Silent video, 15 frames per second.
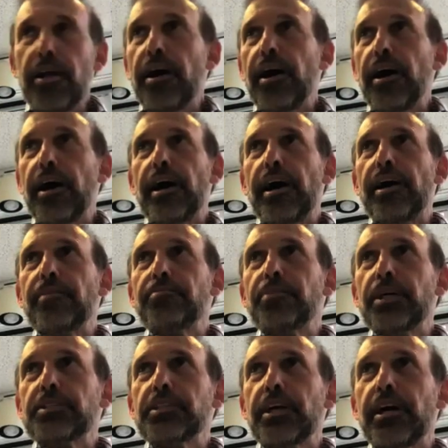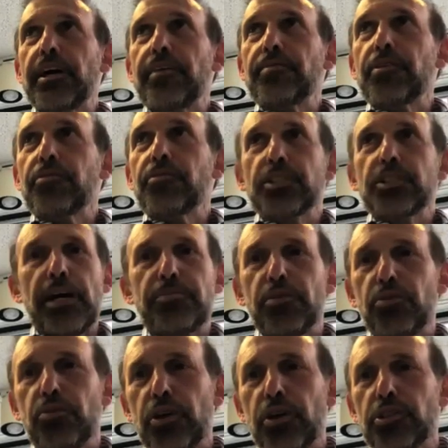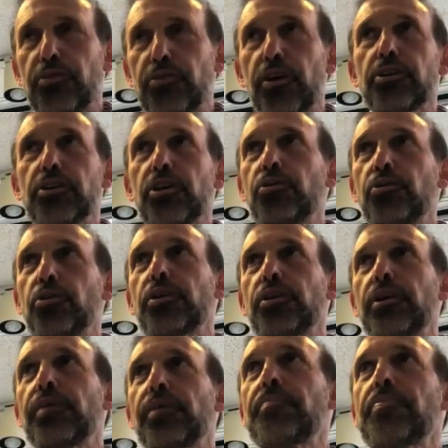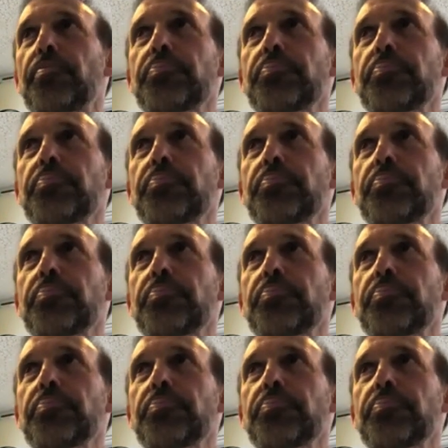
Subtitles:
But for example, Wells Fargo or